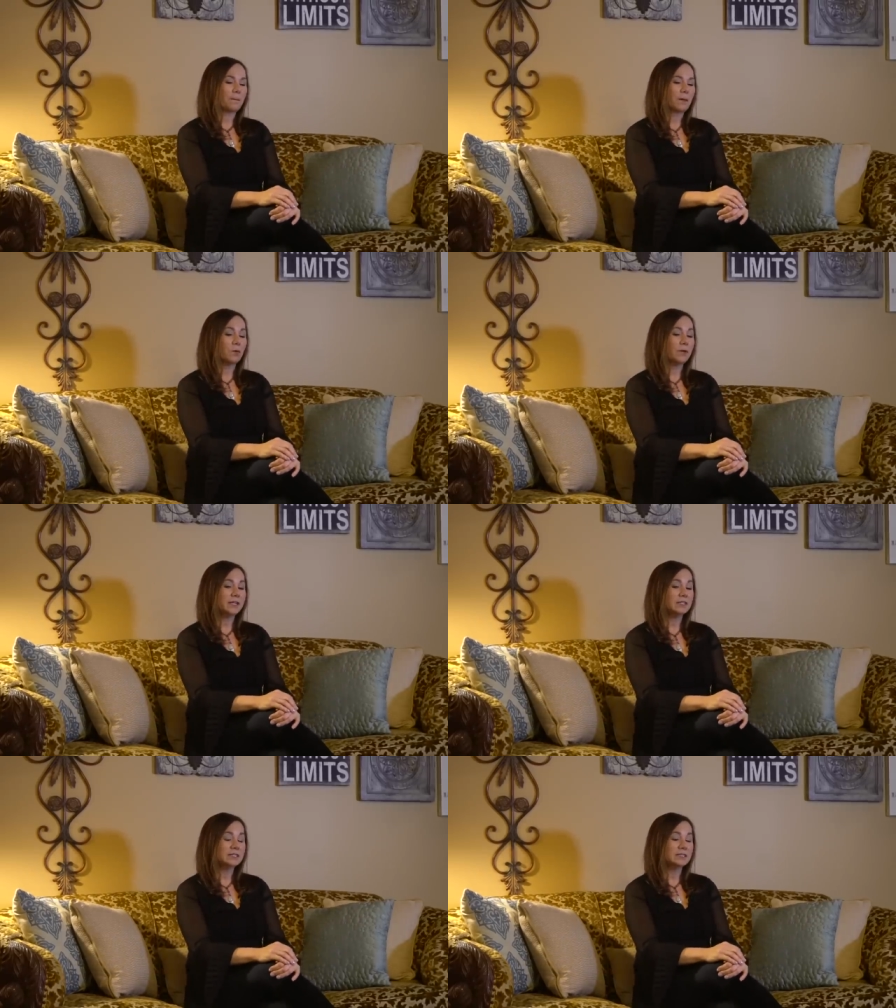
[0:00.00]
Well, we
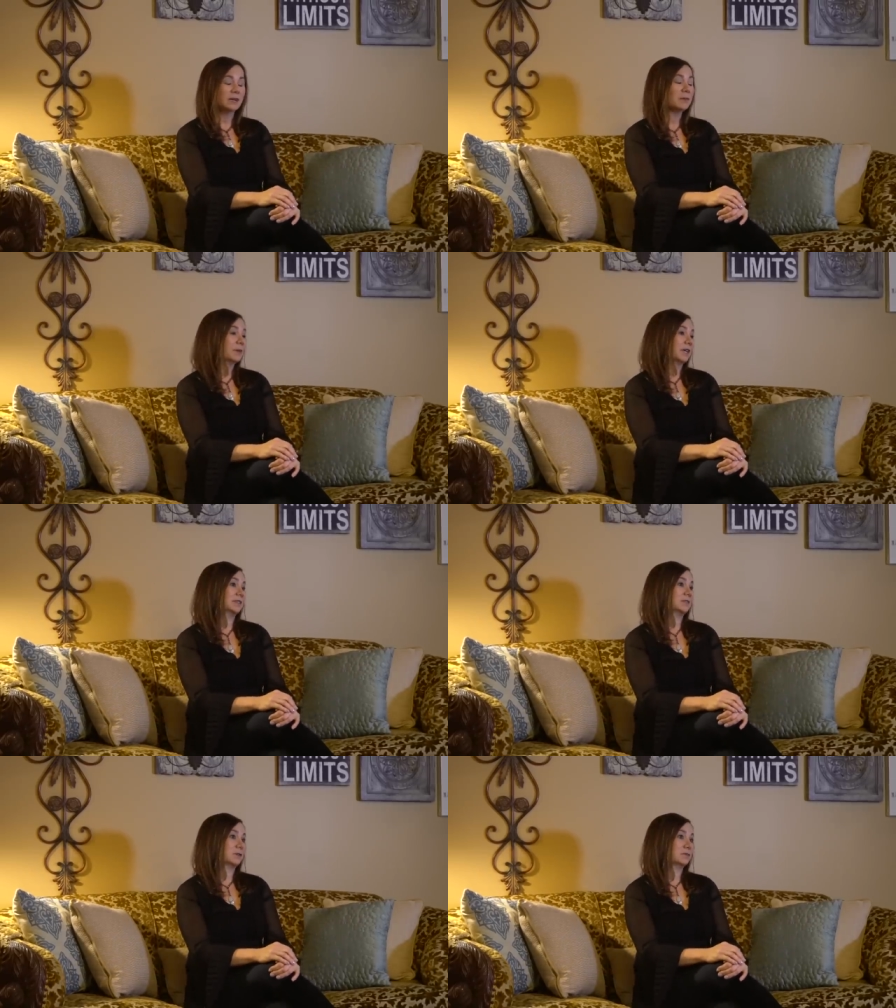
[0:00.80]
had come up
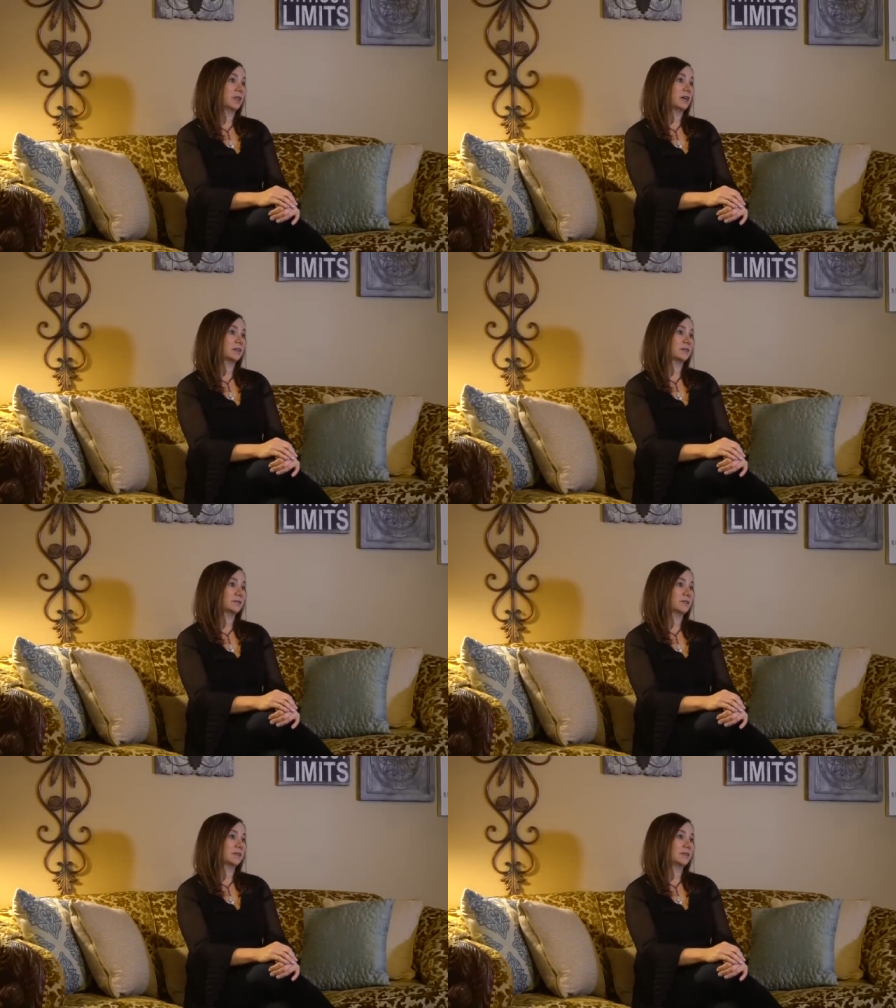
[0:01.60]
against a roadblock,
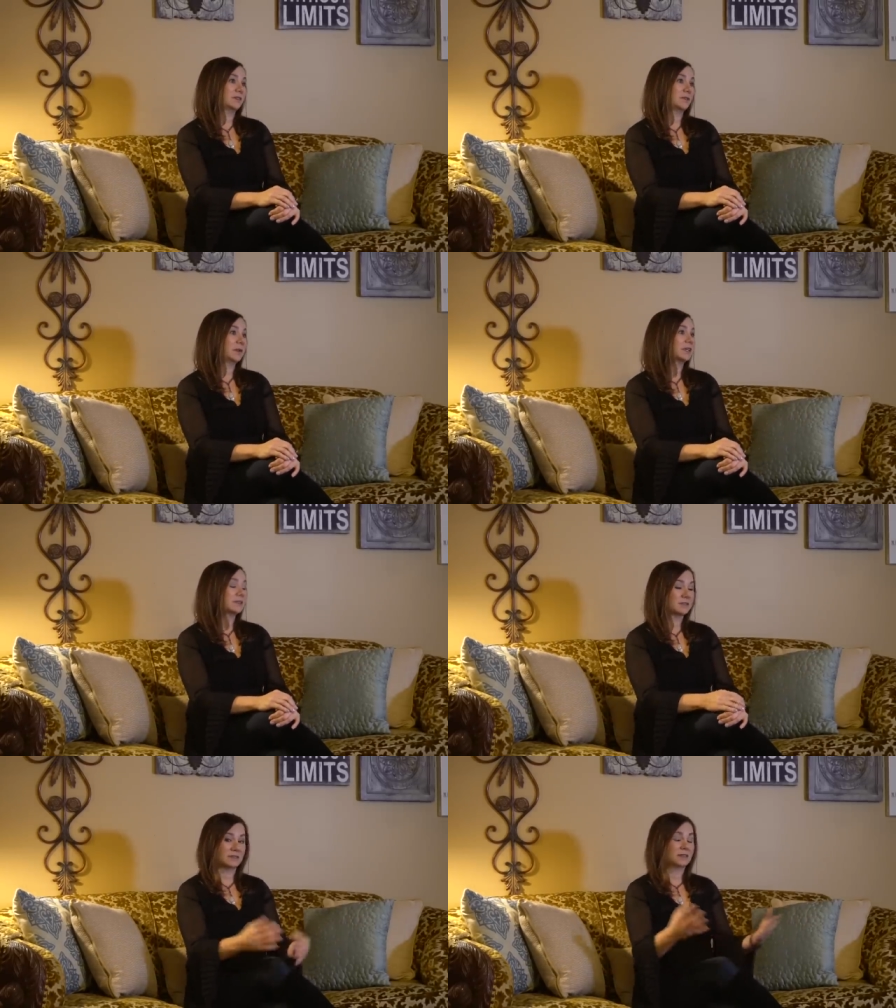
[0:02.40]
you know,
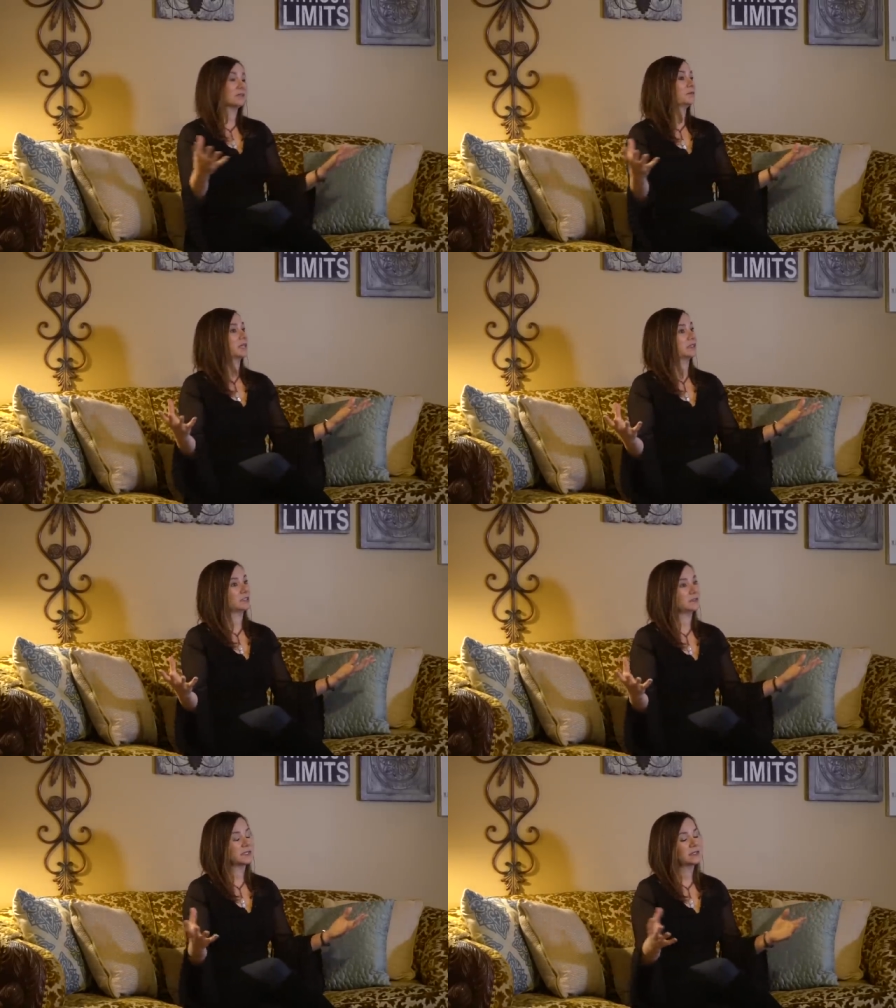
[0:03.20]
because these are big
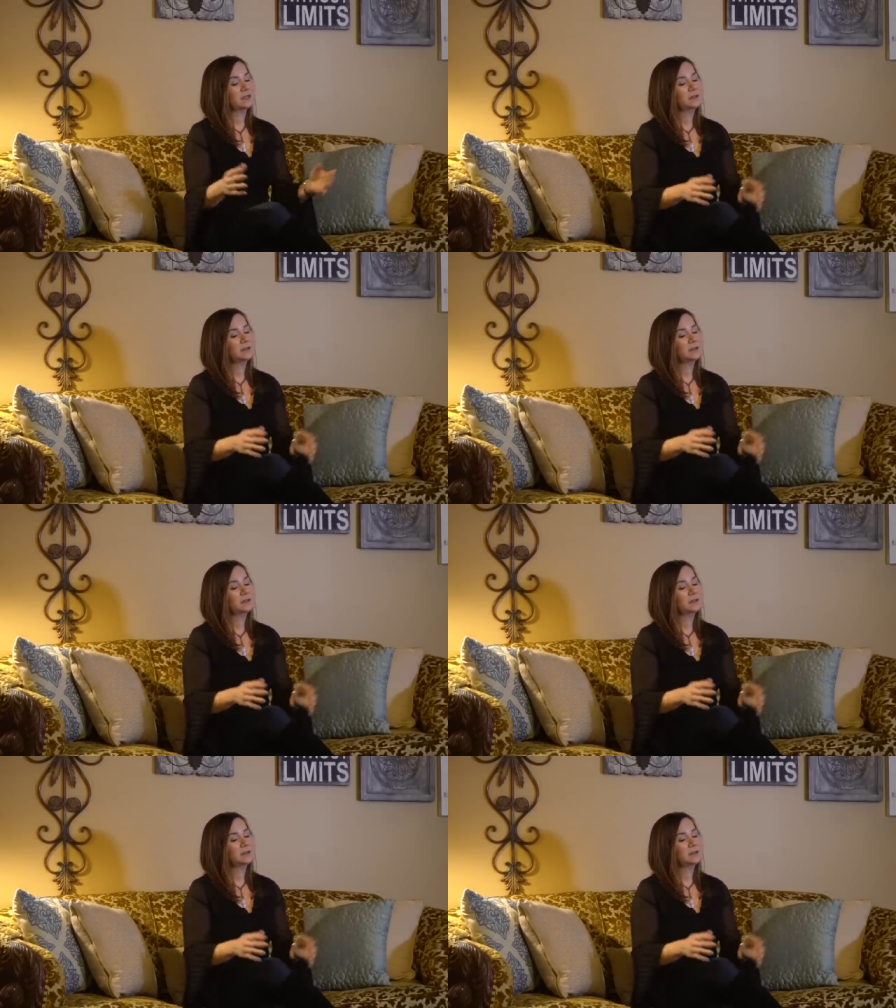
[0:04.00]
issues.